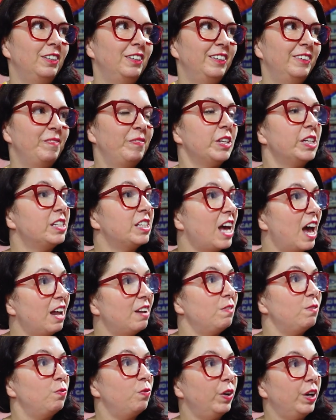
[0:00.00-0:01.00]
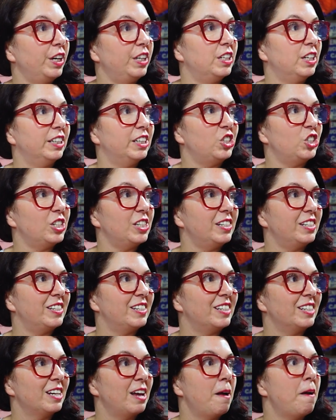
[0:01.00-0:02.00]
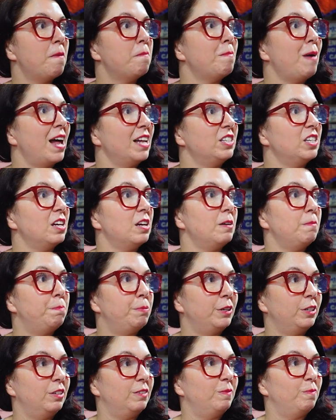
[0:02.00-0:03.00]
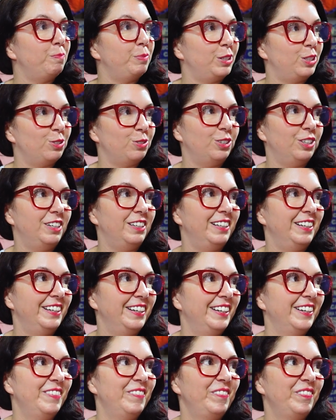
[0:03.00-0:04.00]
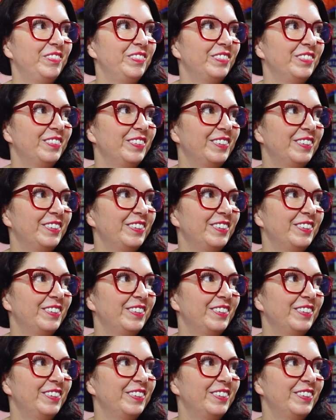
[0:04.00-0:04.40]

Yeah. Is that very delicious? Yeah. Manta patul? Yeah, matul.